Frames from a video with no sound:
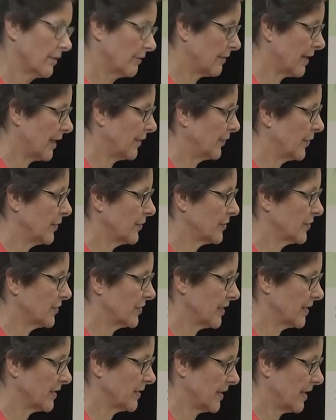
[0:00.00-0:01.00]
around those
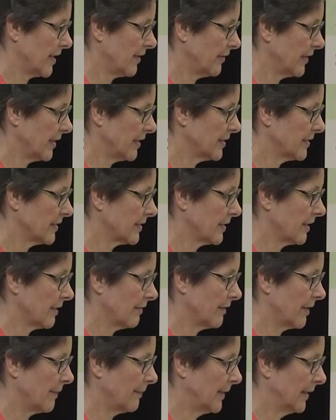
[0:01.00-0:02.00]
6 areas,
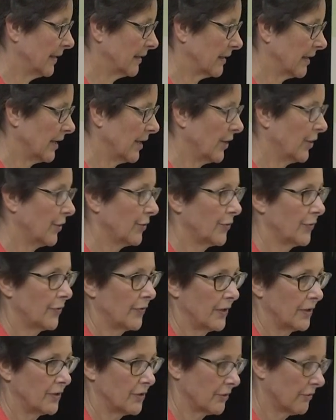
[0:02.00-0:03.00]
around mental health,
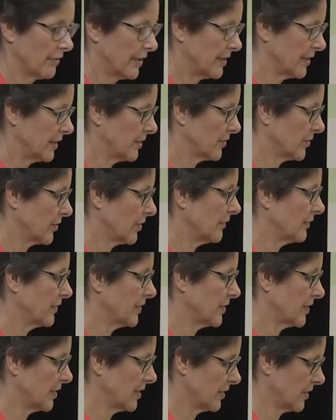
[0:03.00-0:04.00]
integrating
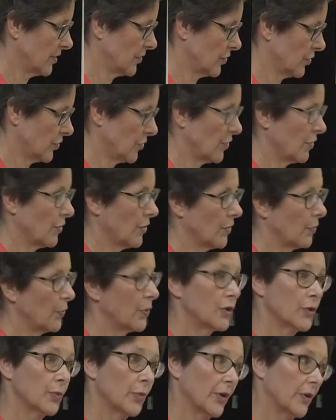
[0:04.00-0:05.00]
services, and so on,
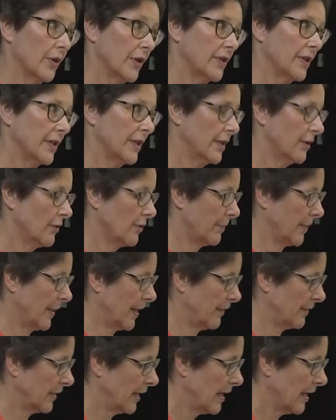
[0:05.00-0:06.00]
which we're going to hear
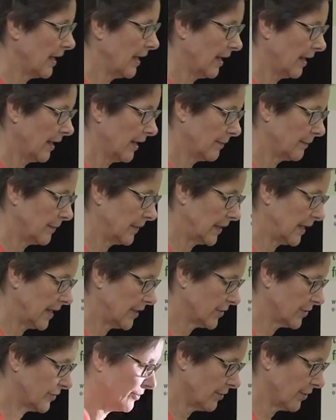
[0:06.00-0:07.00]
about
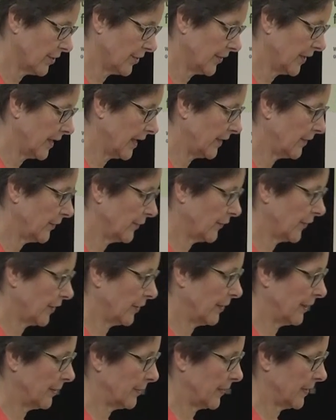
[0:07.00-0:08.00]
later on in the
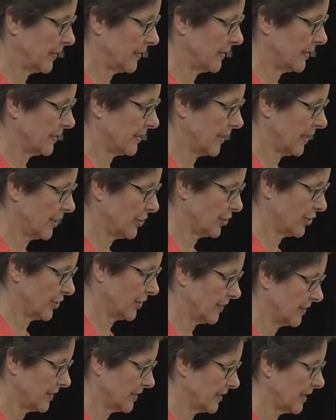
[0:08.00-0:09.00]
following
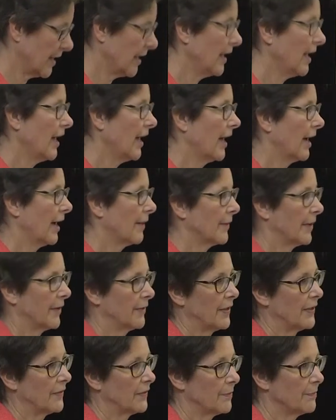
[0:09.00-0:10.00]
presentations. I
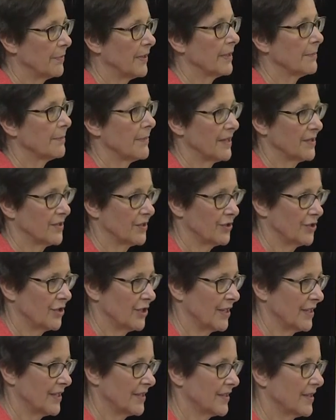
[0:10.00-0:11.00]
think the big message
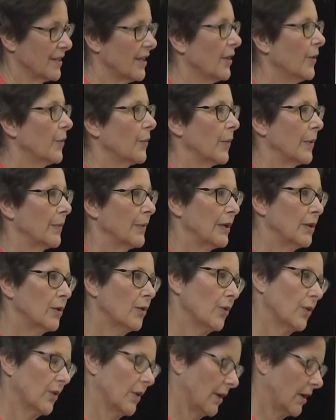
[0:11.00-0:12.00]
is when we
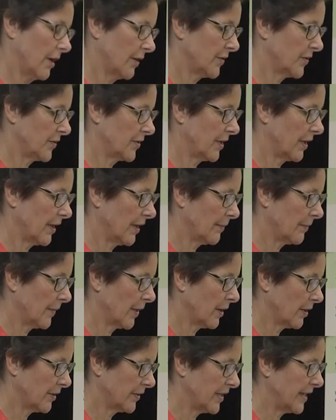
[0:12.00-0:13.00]
look at
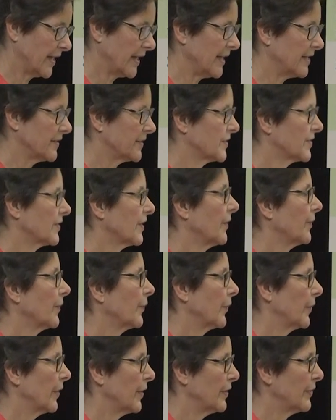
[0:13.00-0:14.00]
our needs,
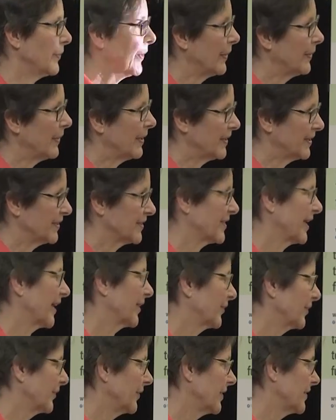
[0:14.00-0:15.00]
the only way we can
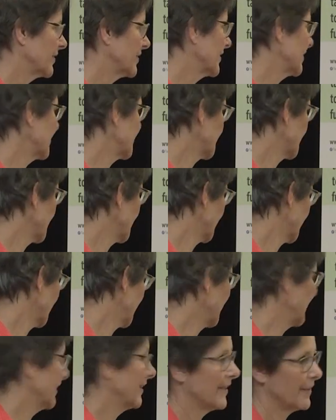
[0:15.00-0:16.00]
tackle this is
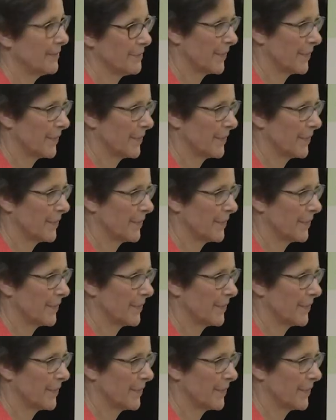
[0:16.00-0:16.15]
working in